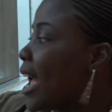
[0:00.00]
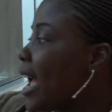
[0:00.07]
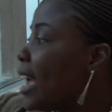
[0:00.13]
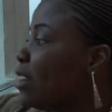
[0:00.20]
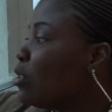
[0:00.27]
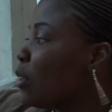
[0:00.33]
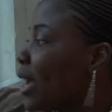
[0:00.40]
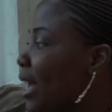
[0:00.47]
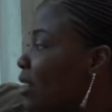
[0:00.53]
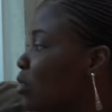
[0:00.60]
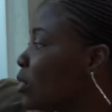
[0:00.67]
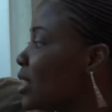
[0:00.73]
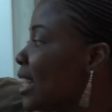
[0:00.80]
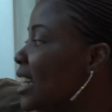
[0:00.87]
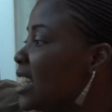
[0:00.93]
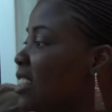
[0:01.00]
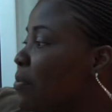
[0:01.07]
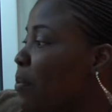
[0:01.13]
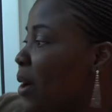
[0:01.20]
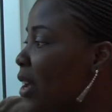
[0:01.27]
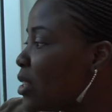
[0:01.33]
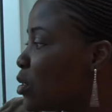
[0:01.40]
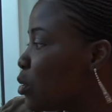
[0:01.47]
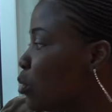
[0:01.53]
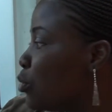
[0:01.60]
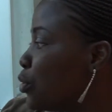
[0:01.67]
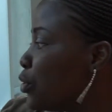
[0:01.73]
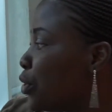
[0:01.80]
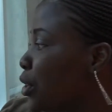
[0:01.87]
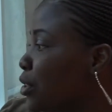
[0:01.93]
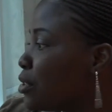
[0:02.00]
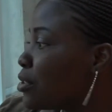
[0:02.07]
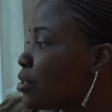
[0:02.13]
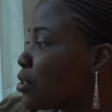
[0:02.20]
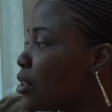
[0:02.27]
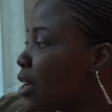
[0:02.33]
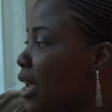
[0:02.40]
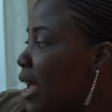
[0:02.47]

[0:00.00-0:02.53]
and look at alternative power solutions,